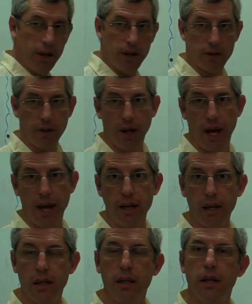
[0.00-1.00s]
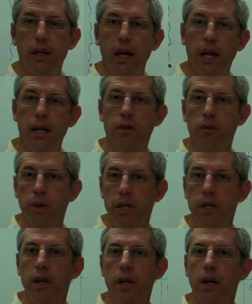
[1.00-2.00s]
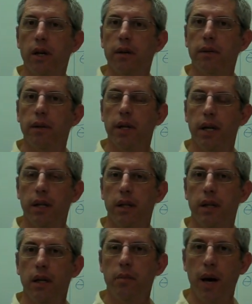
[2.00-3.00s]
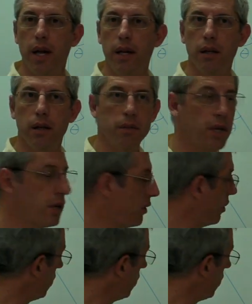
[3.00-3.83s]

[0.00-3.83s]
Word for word: is light, and it's rigid enough that the pendulum doesn't